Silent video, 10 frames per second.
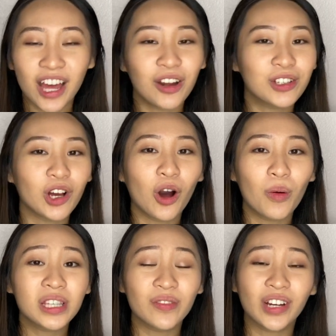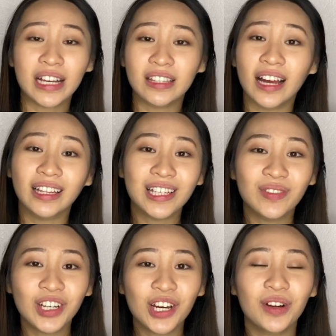and as always, if you guys like this
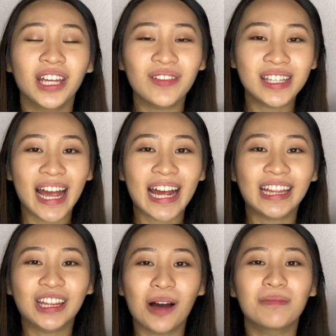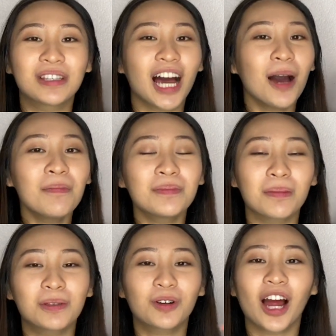video, give it a thumbs up,
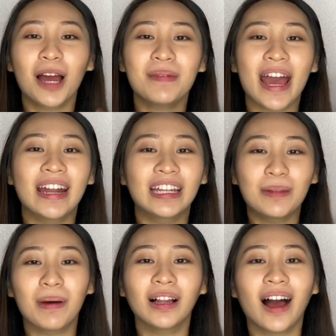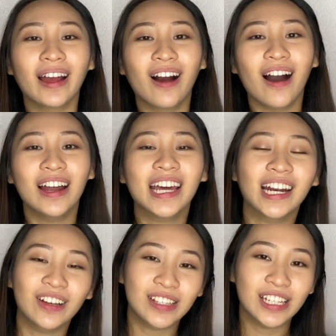subscribe, and hit the bell icon,
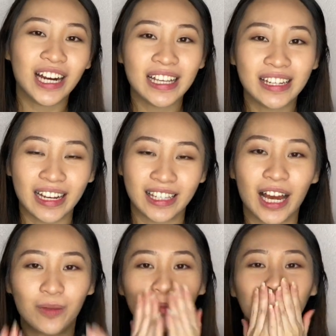and I'll see you guys next time.